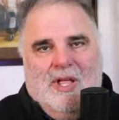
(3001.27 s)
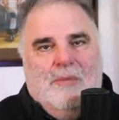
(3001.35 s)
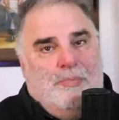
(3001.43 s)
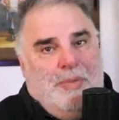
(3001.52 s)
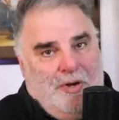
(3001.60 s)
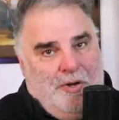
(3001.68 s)

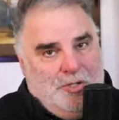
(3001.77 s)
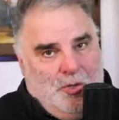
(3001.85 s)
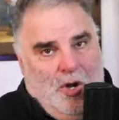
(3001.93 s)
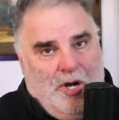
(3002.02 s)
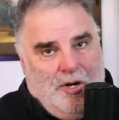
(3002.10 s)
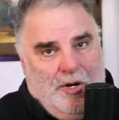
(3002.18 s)
bigger,
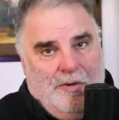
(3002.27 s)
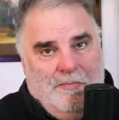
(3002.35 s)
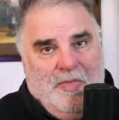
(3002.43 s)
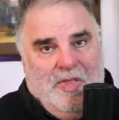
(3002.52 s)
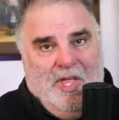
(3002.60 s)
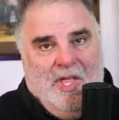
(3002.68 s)
stronger,
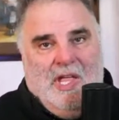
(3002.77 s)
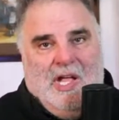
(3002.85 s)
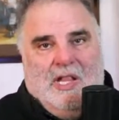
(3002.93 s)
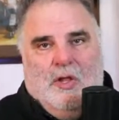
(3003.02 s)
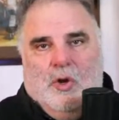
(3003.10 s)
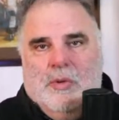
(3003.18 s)

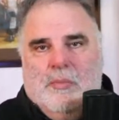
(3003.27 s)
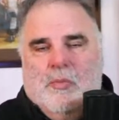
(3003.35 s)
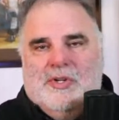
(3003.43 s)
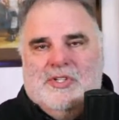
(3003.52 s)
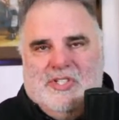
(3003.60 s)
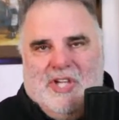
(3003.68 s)
a little bit
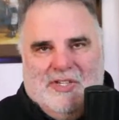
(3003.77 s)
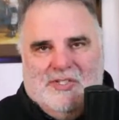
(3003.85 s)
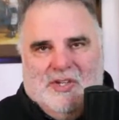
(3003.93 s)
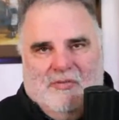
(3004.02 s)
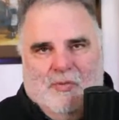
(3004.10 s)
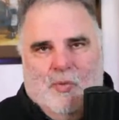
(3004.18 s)
more sense
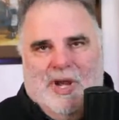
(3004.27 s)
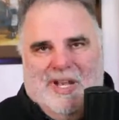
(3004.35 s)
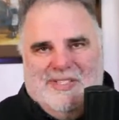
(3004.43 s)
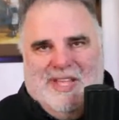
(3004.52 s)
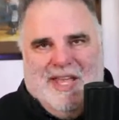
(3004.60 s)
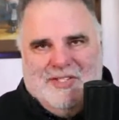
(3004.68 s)
of what it
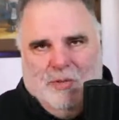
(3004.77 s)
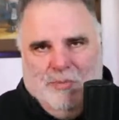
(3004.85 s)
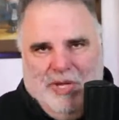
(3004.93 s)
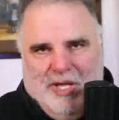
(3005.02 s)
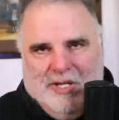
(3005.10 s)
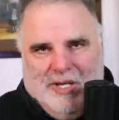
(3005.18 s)
takes to
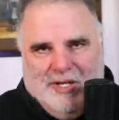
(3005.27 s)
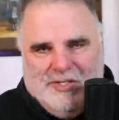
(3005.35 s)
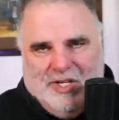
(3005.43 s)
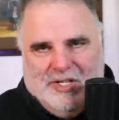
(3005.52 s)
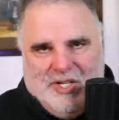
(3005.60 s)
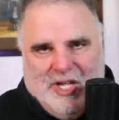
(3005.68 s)
be a
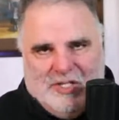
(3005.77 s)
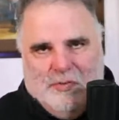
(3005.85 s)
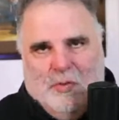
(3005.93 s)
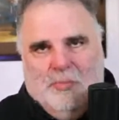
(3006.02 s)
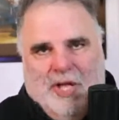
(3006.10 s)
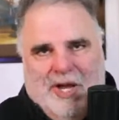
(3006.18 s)
successful
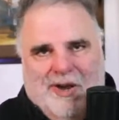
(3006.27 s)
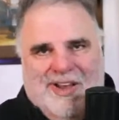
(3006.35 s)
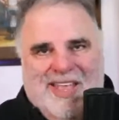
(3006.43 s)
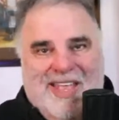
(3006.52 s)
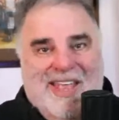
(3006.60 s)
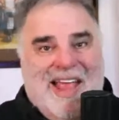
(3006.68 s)
player,
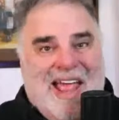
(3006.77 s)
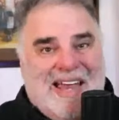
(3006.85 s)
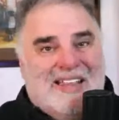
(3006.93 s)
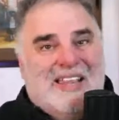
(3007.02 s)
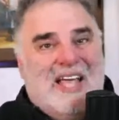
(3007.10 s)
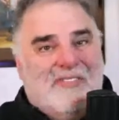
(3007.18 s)
and a
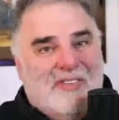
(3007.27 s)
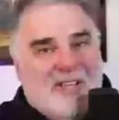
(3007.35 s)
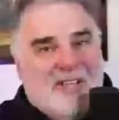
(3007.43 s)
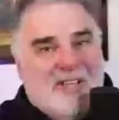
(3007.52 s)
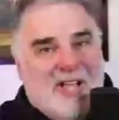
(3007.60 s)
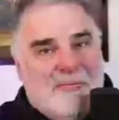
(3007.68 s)
level
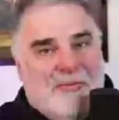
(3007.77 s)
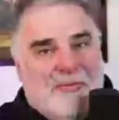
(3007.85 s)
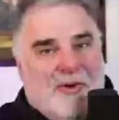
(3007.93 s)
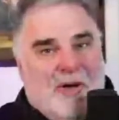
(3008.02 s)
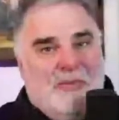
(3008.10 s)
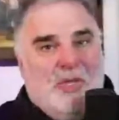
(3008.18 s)
up from
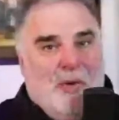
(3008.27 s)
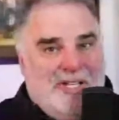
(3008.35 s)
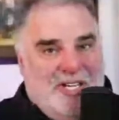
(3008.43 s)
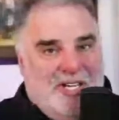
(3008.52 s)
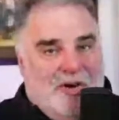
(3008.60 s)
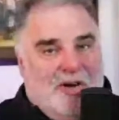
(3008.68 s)
U18
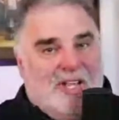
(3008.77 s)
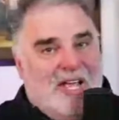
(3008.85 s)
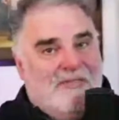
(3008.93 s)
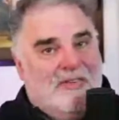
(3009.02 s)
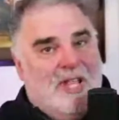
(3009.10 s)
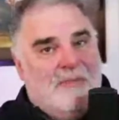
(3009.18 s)
or a level
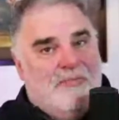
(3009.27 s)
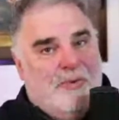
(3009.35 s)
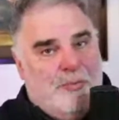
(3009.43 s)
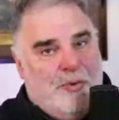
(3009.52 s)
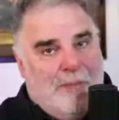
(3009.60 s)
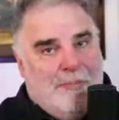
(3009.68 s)
up from
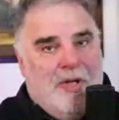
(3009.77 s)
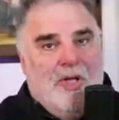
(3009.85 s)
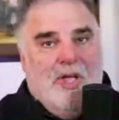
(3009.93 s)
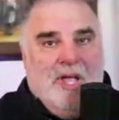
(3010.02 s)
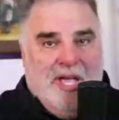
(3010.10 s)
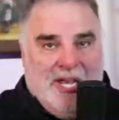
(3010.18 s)
prep
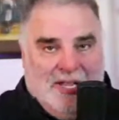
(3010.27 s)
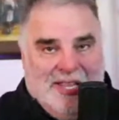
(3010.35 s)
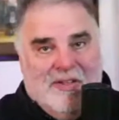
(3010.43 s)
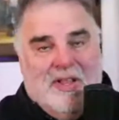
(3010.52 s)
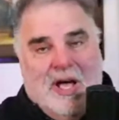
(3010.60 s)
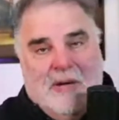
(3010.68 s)
and a
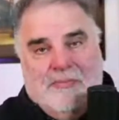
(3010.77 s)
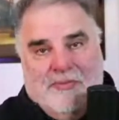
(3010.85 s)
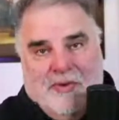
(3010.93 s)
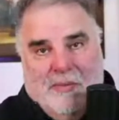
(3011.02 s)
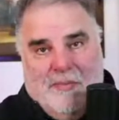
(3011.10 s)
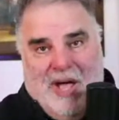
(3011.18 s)
level up
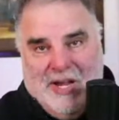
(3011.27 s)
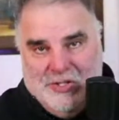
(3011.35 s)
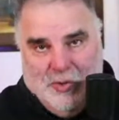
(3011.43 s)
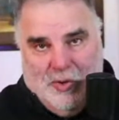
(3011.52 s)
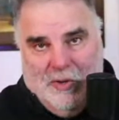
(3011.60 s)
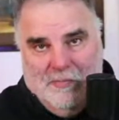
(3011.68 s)
from high
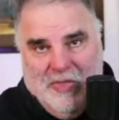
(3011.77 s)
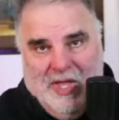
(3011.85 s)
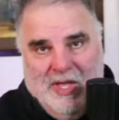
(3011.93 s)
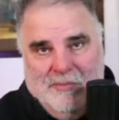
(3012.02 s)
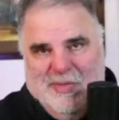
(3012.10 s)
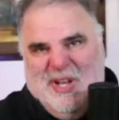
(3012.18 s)
school,
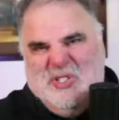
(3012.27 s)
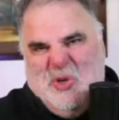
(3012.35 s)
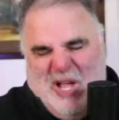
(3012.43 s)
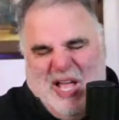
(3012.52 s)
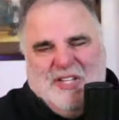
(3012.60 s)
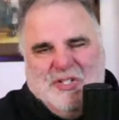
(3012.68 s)

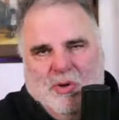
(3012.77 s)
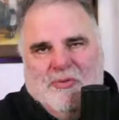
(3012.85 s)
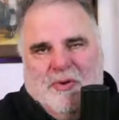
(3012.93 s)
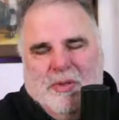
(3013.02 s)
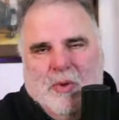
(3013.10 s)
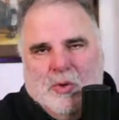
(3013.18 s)
Minnesota high school
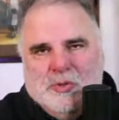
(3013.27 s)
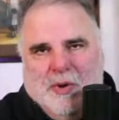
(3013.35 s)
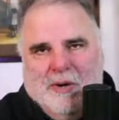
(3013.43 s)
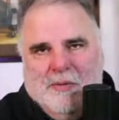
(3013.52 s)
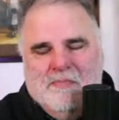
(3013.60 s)
for the most part.